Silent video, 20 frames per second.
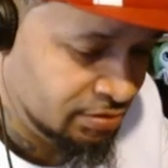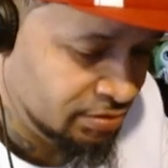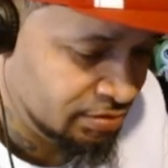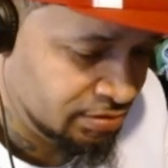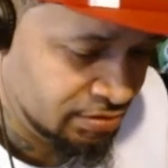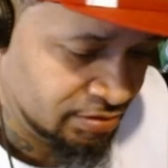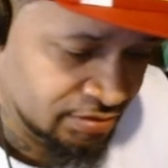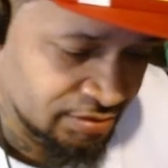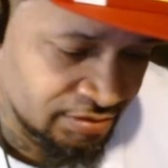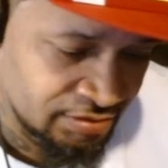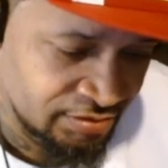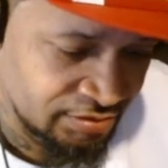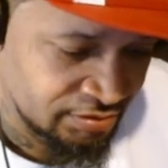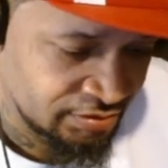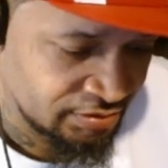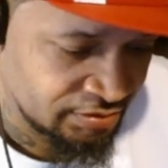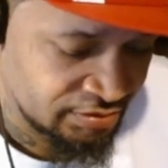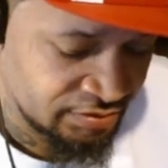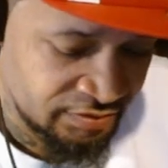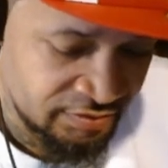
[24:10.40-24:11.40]

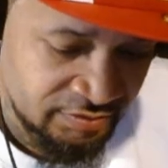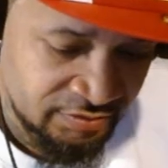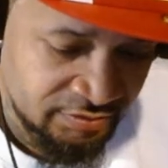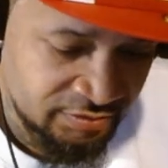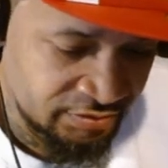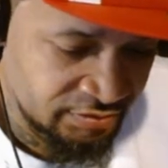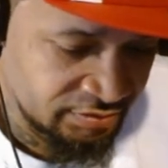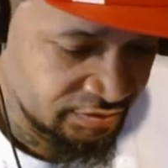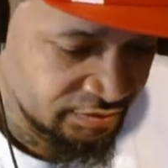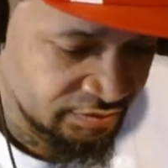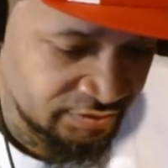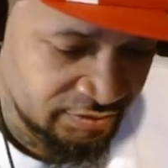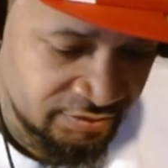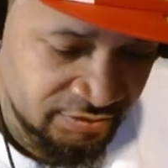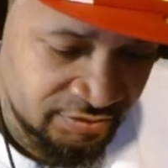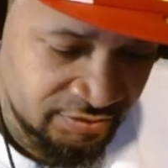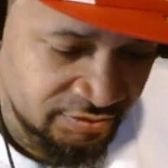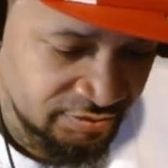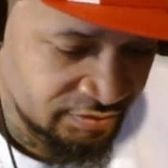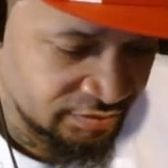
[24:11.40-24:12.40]

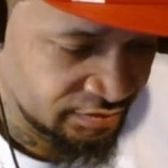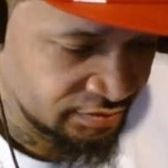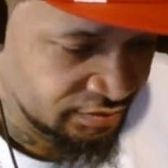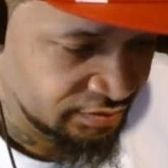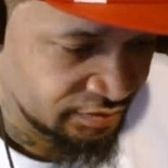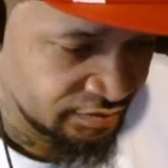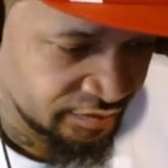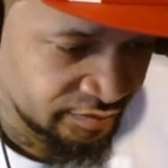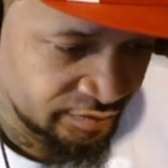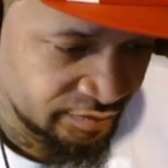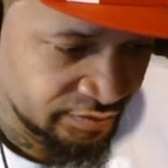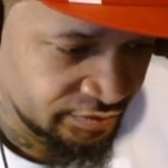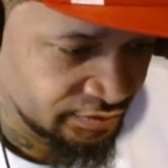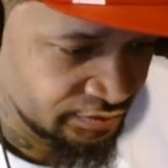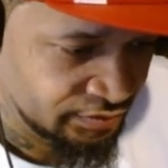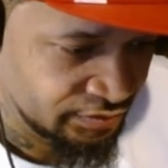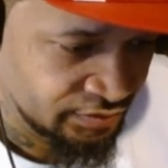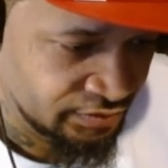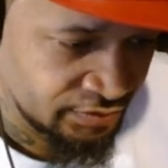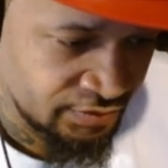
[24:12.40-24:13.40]

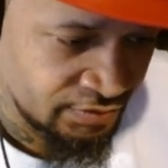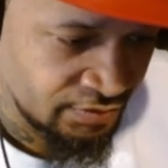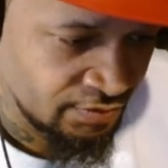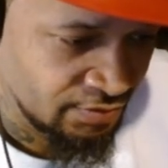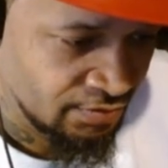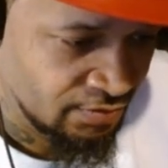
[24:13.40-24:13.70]
Nobody speaks.